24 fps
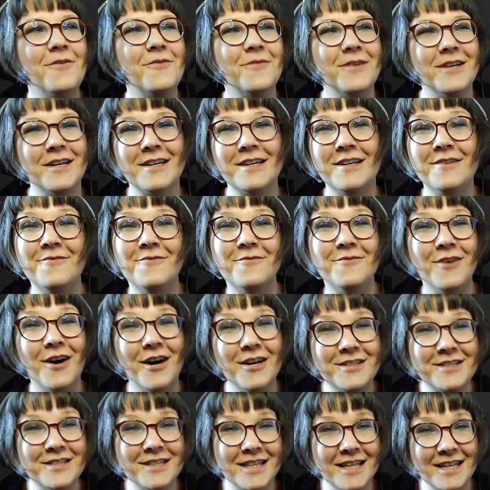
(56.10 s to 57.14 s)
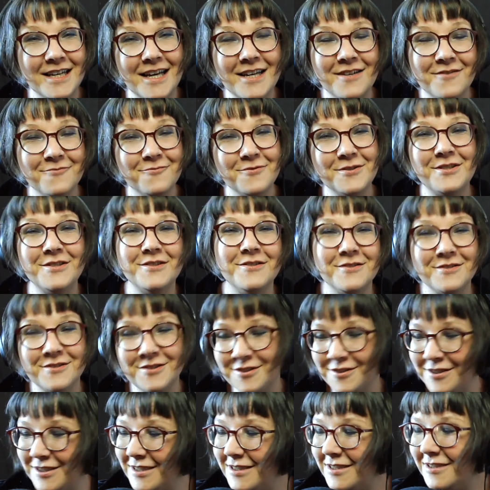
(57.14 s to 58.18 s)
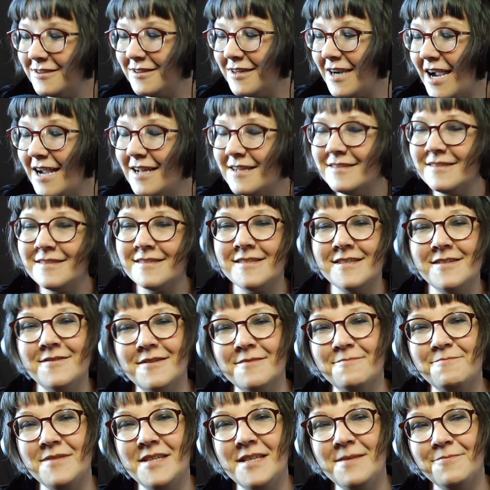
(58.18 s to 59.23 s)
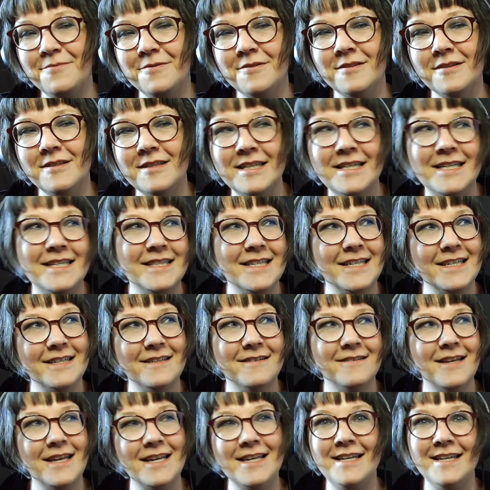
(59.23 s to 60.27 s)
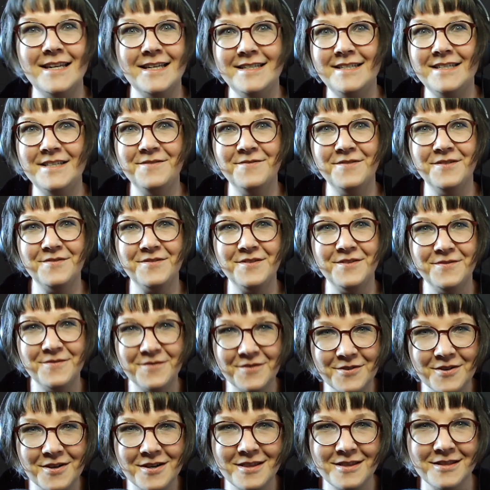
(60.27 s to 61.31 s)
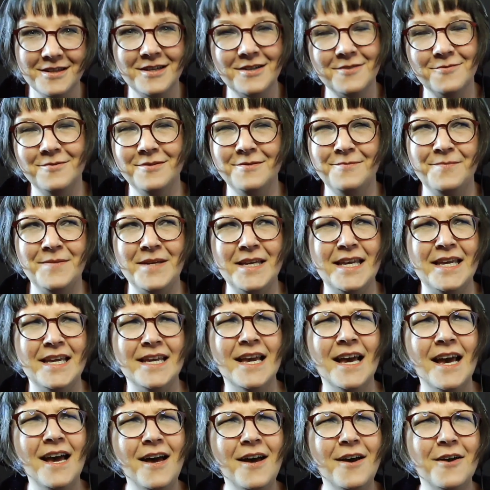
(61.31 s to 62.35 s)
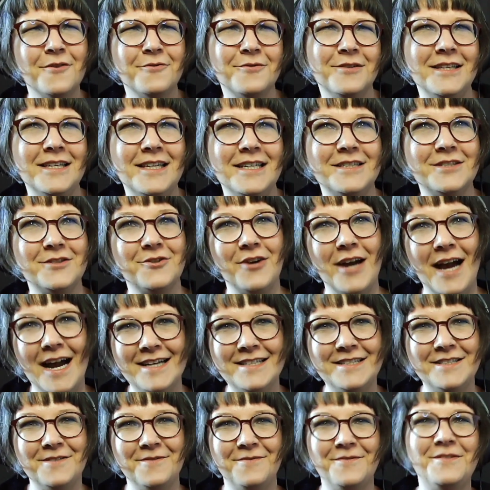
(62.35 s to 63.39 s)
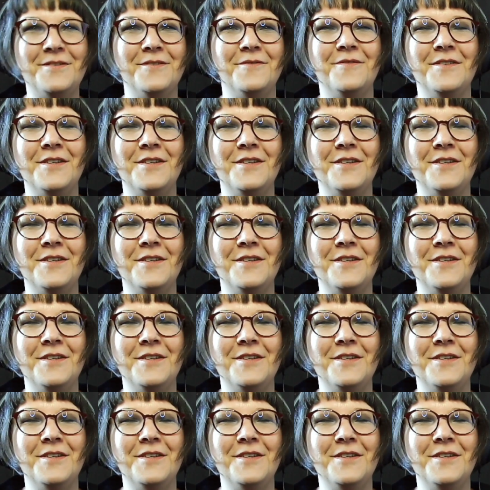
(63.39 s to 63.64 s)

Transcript: We're going to watch that original trailer and see what people in the, in 1954 thought would be really attractive to